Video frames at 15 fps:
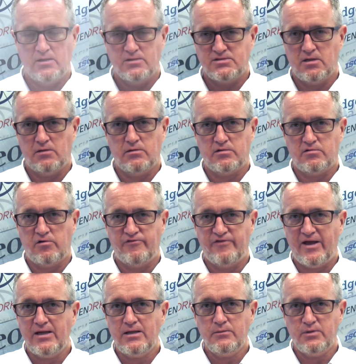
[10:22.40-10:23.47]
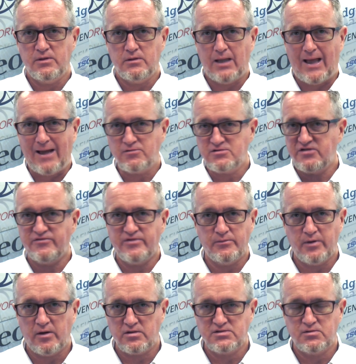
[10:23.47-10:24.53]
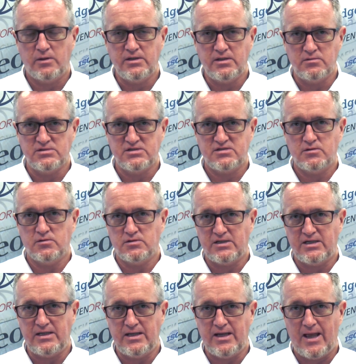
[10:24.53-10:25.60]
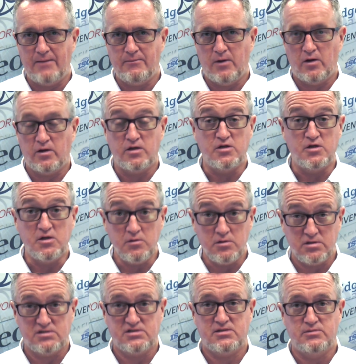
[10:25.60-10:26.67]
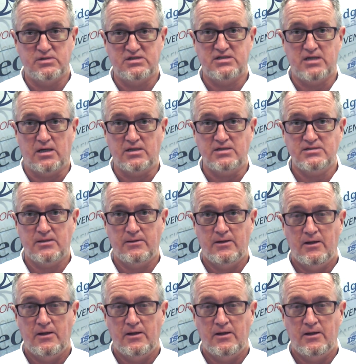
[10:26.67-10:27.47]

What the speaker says: So they're available out of the box when you install DDM on a new customer site,